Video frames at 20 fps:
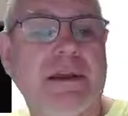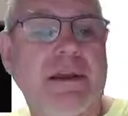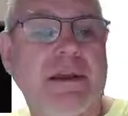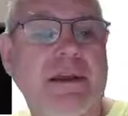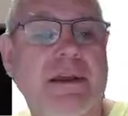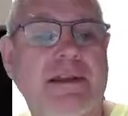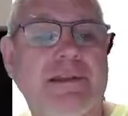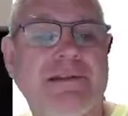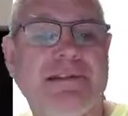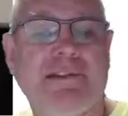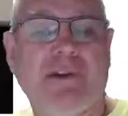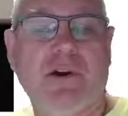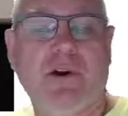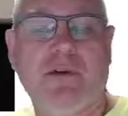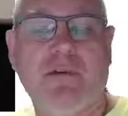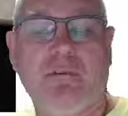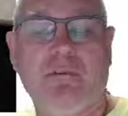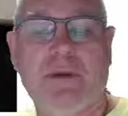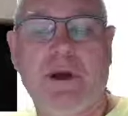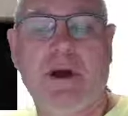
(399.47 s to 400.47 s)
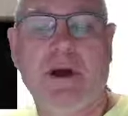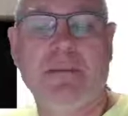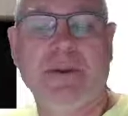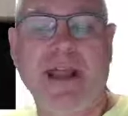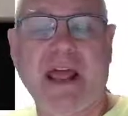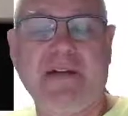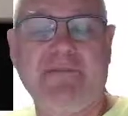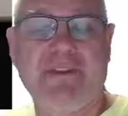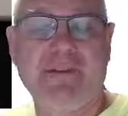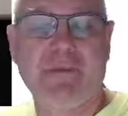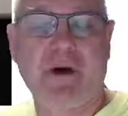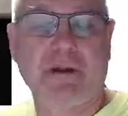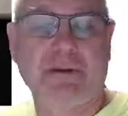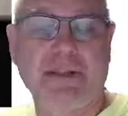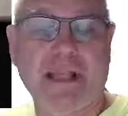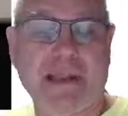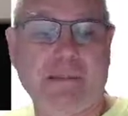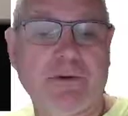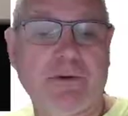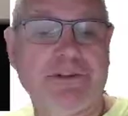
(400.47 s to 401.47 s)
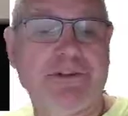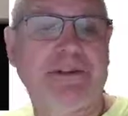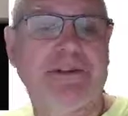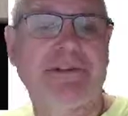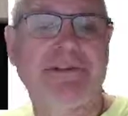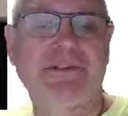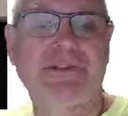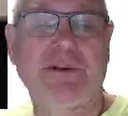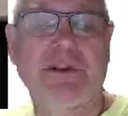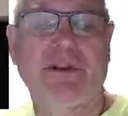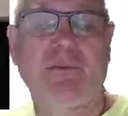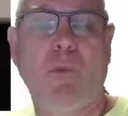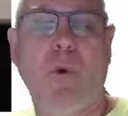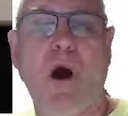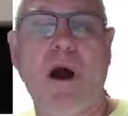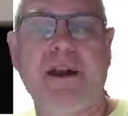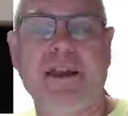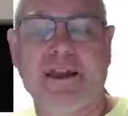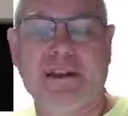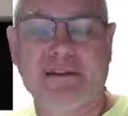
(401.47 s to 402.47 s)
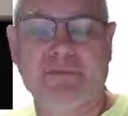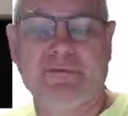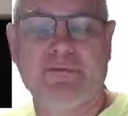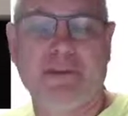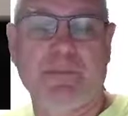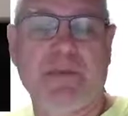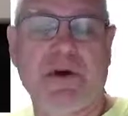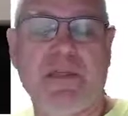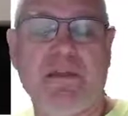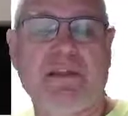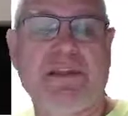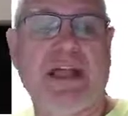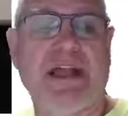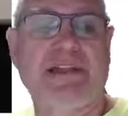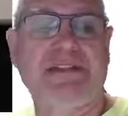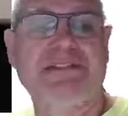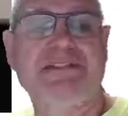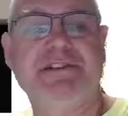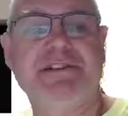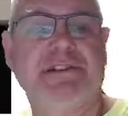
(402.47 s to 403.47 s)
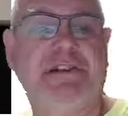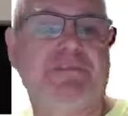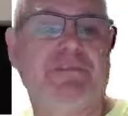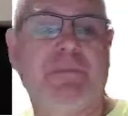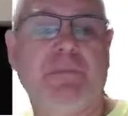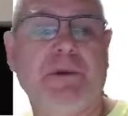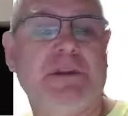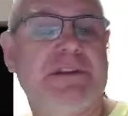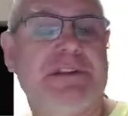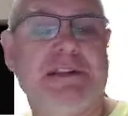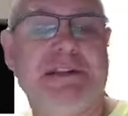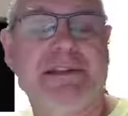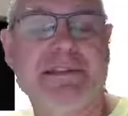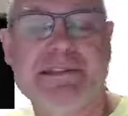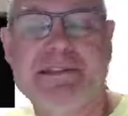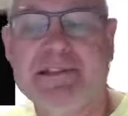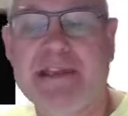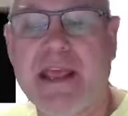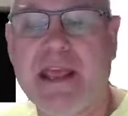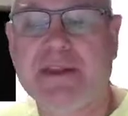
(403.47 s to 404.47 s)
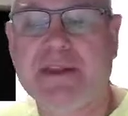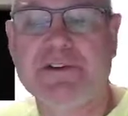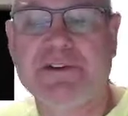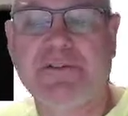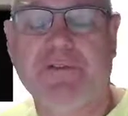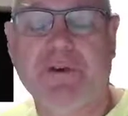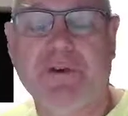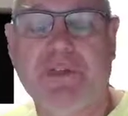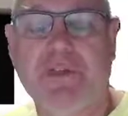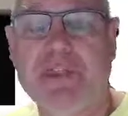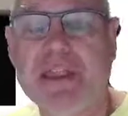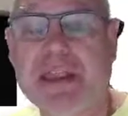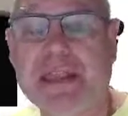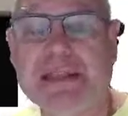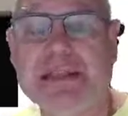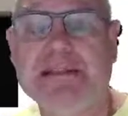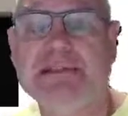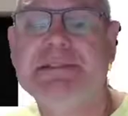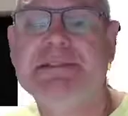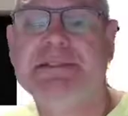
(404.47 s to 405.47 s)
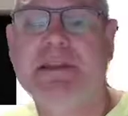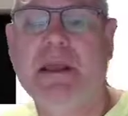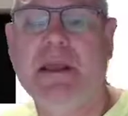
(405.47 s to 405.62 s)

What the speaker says: And so I'm going to have them all labeled so you can walk in, flip on the lights to different buildings and different things,